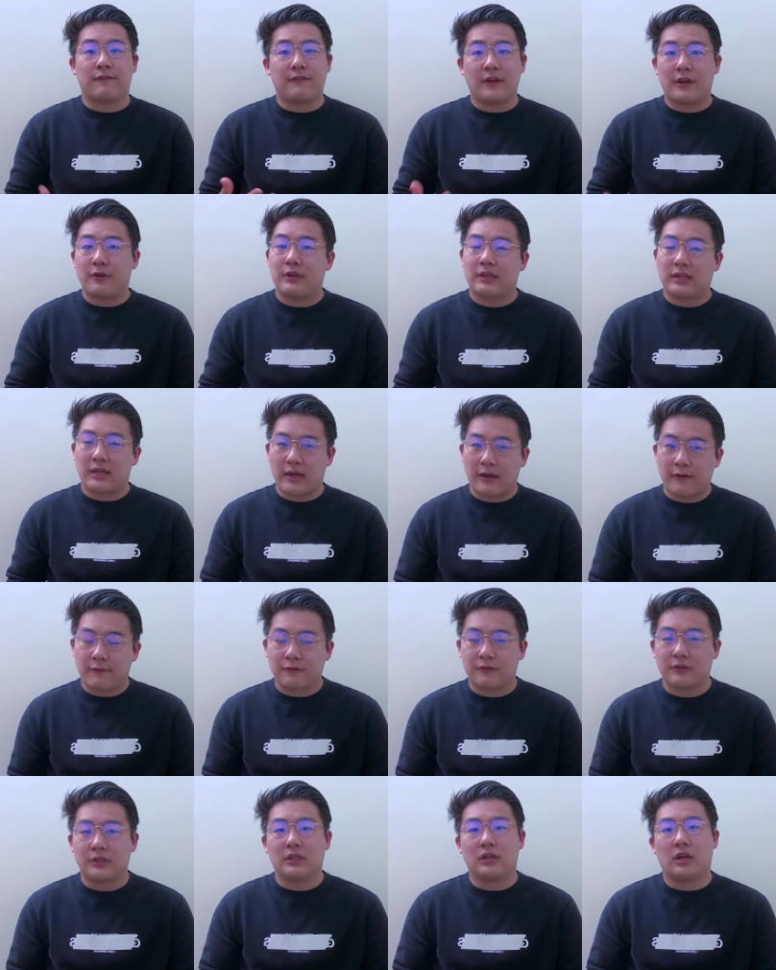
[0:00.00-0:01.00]
very
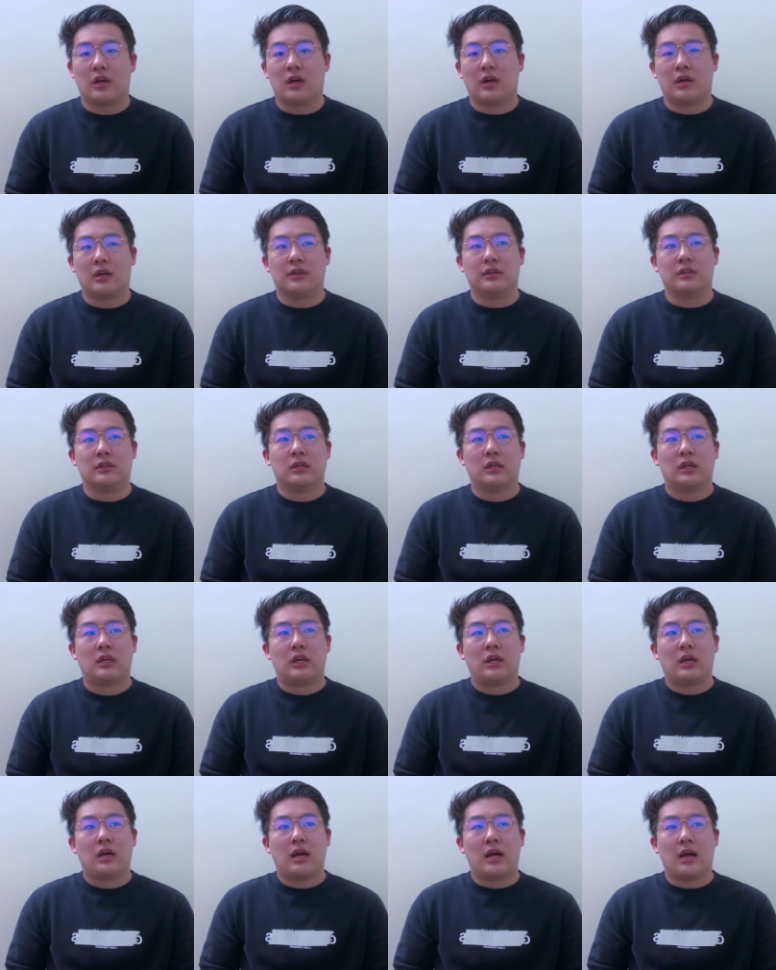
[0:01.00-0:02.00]
carefully on
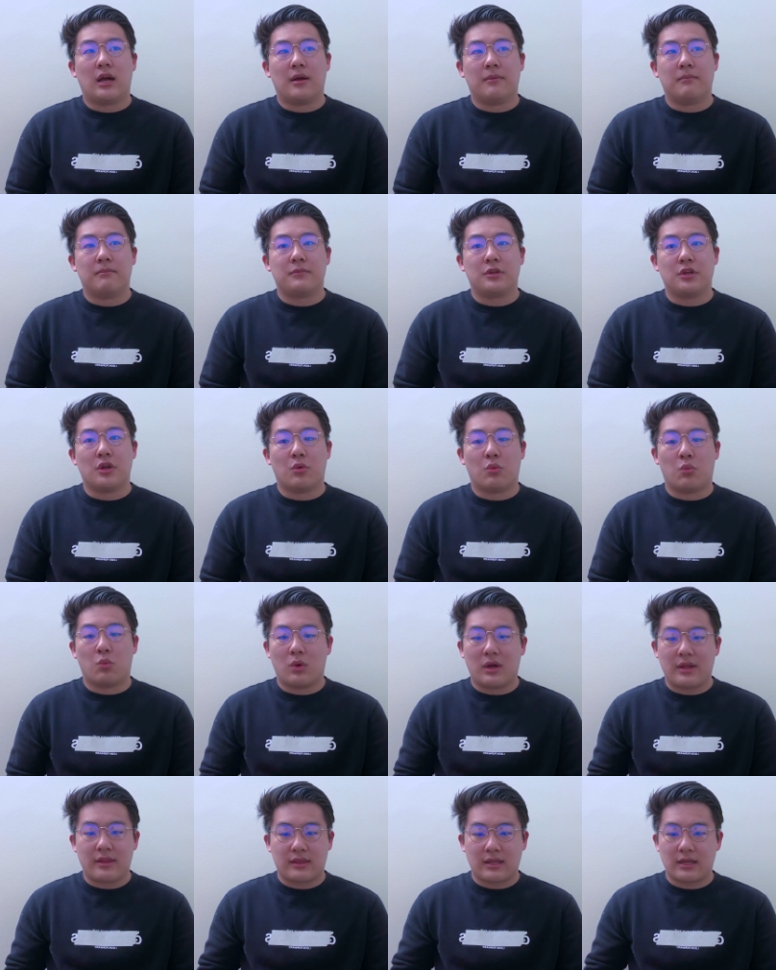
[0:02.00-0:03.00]
um, you know,
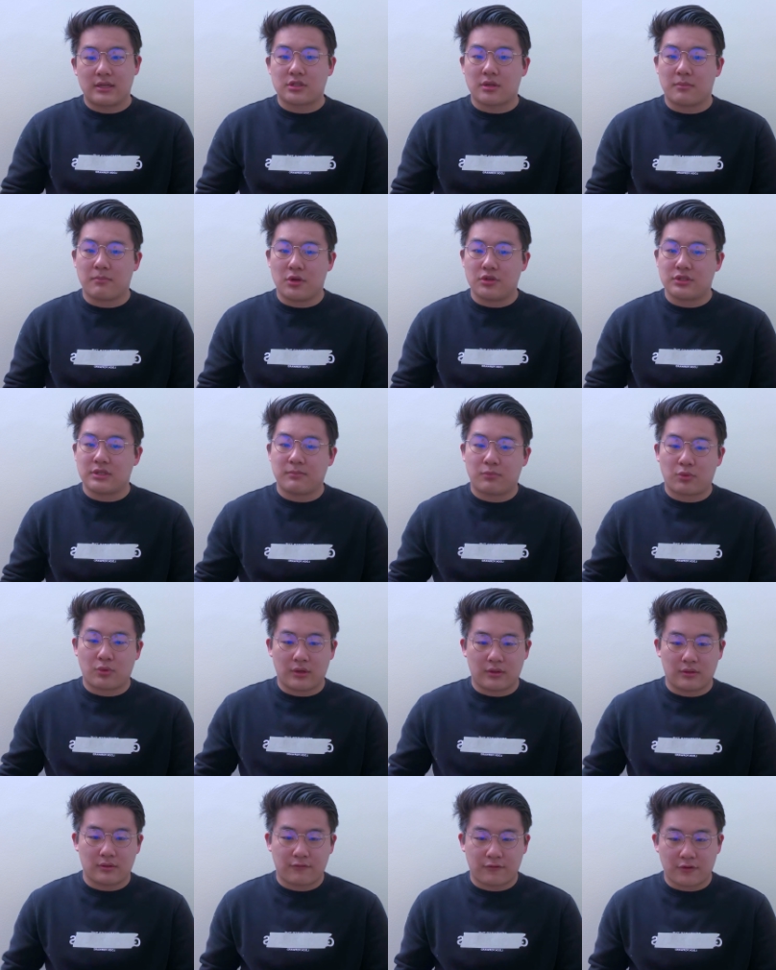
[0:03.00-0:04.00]
what things are most
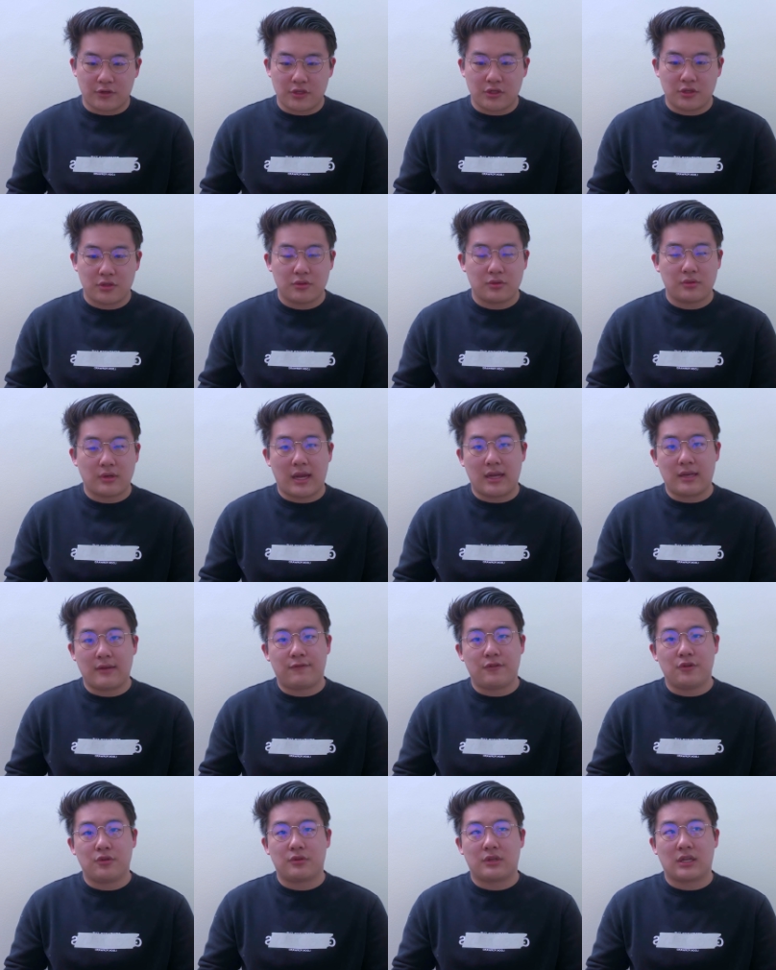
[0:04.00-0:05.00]
important for you. And
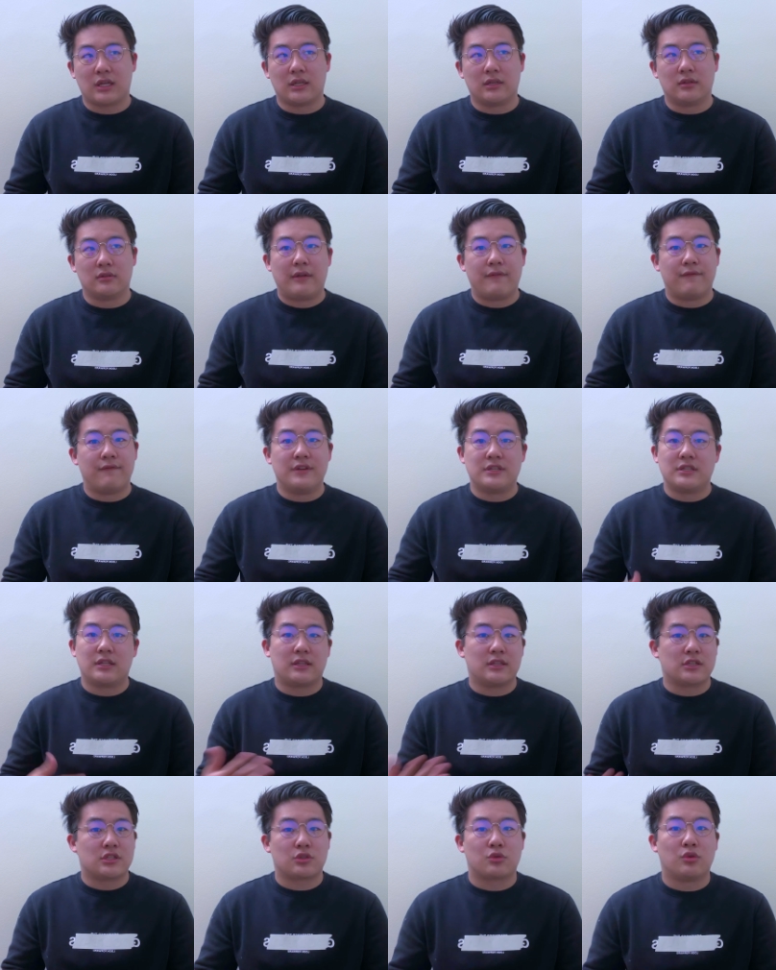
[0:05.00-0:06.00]
if you can visit
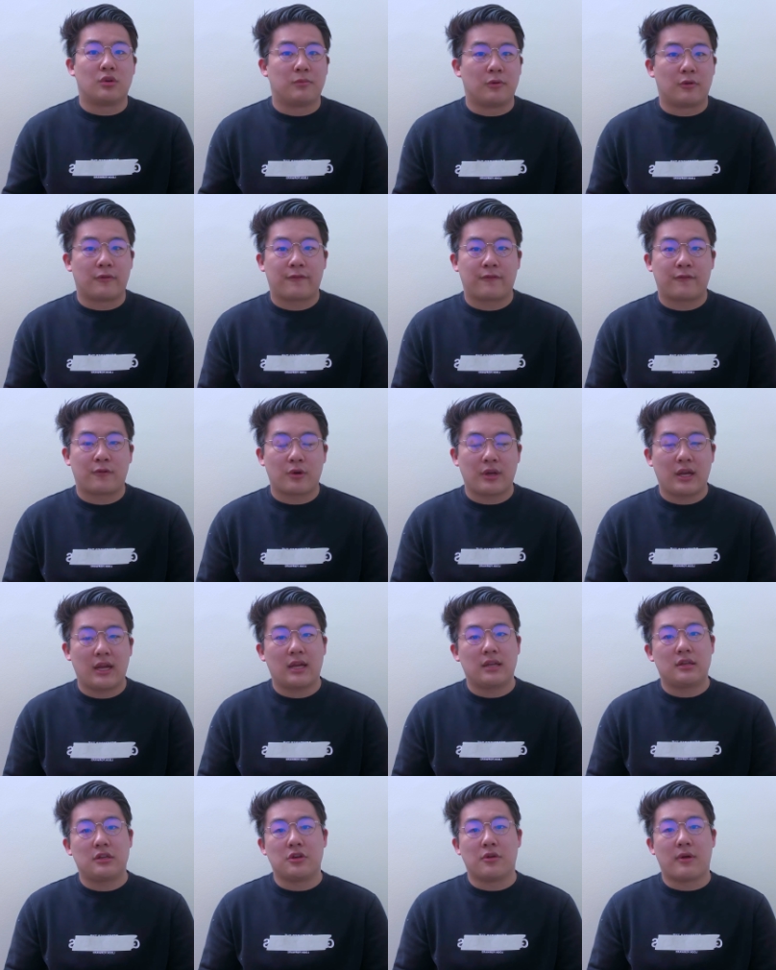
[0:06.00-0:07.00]
the school
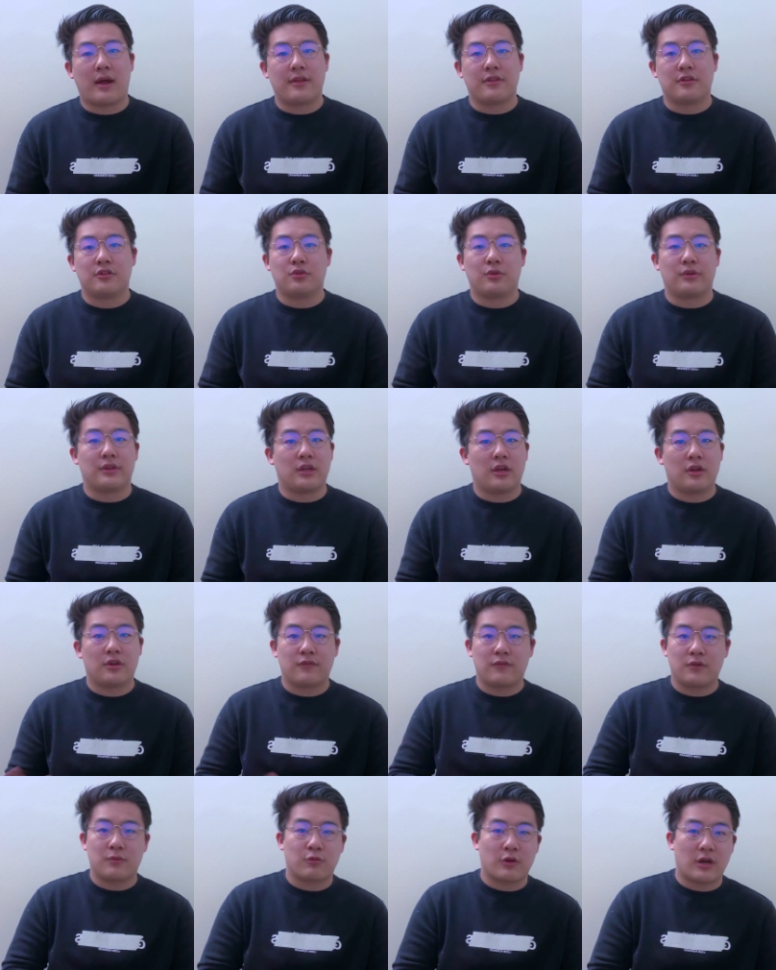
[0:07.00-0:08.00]
beforehand, you know, either during the
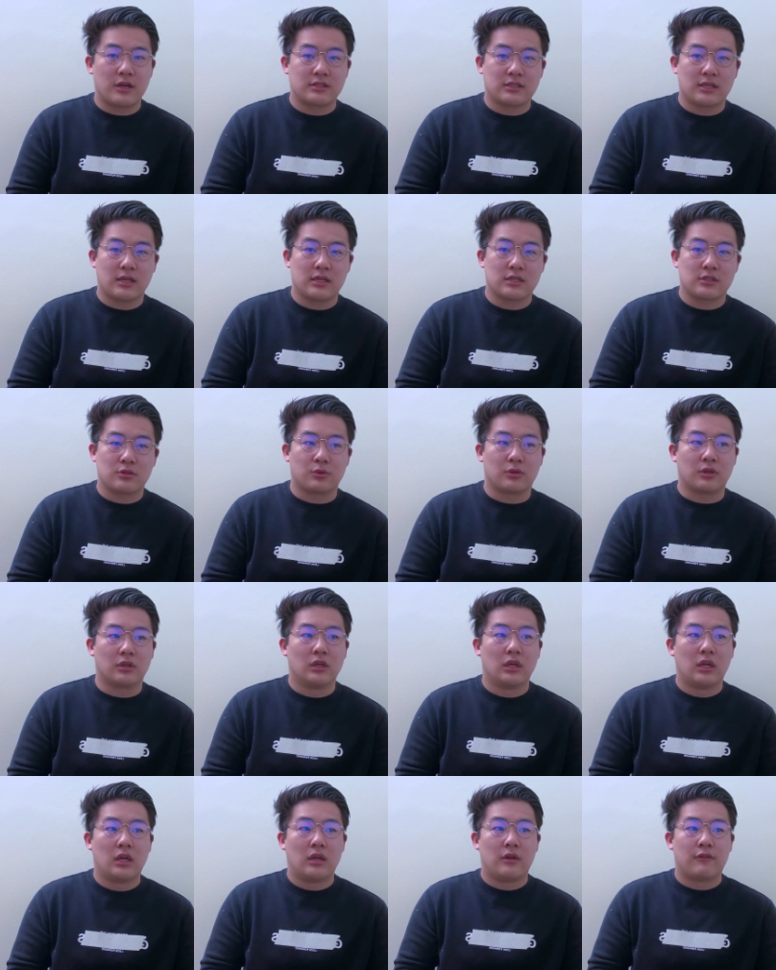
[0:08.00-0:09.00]
interview process or
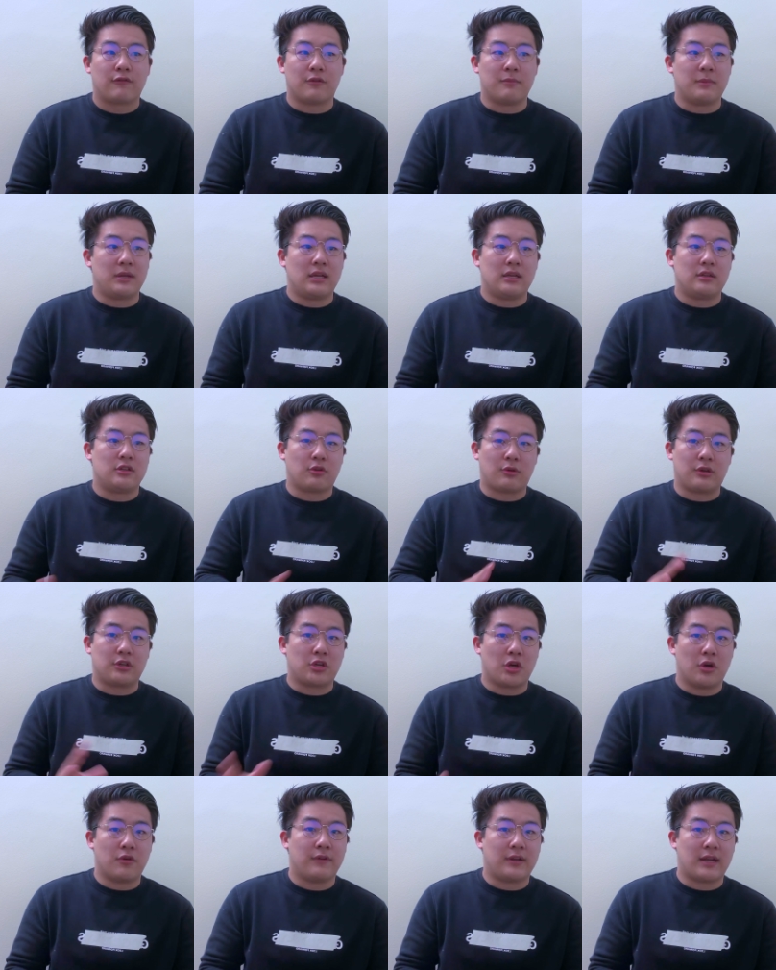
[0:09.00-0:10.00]
for me during
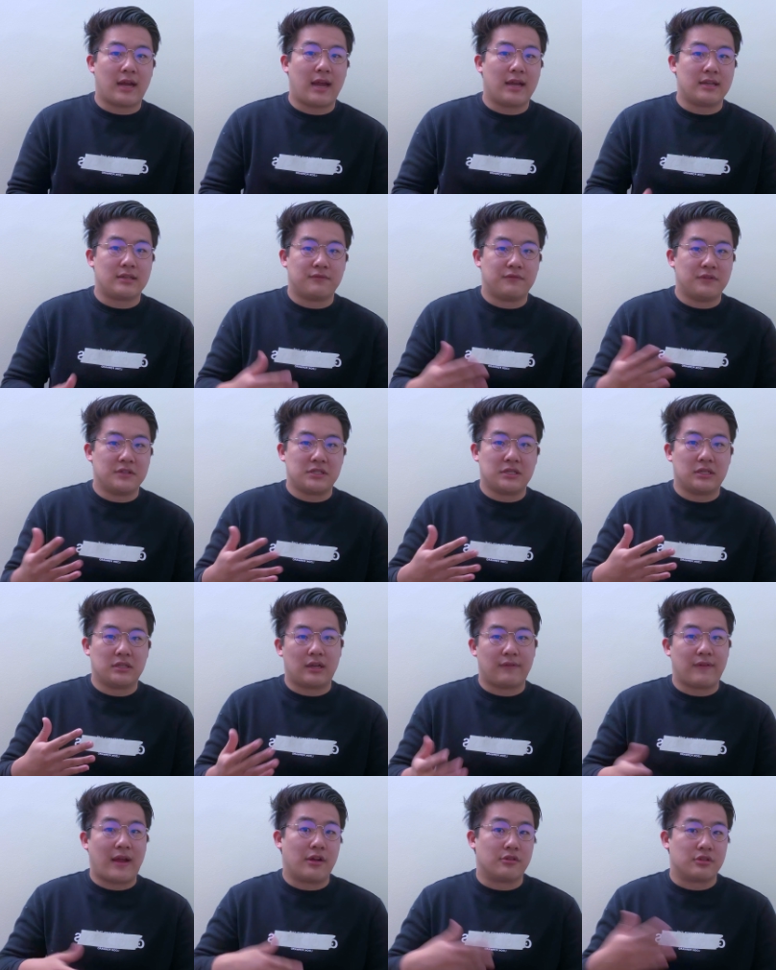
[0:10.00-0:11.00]
COVID, I had to visit
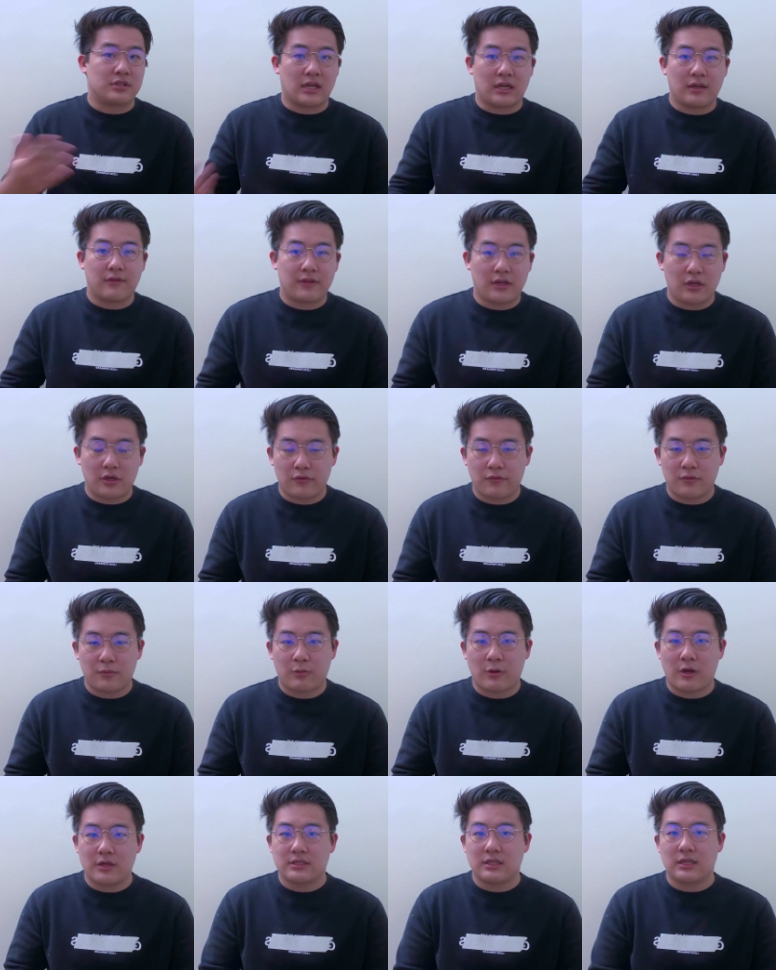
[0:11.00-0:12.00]
outside of the interview
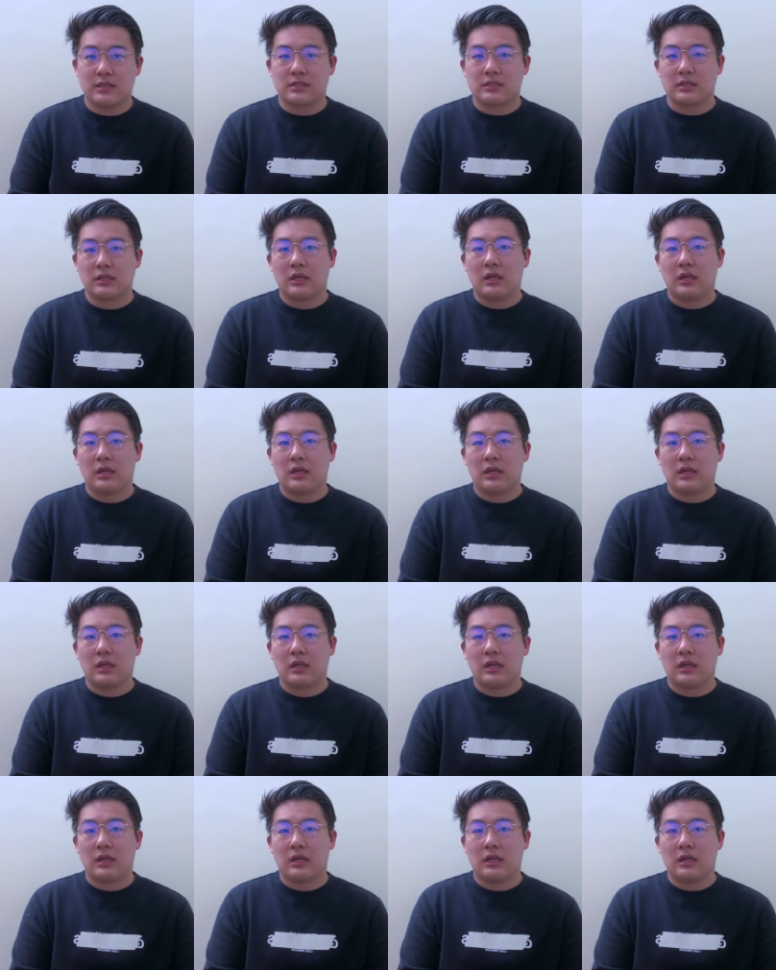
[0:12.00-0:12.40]
process.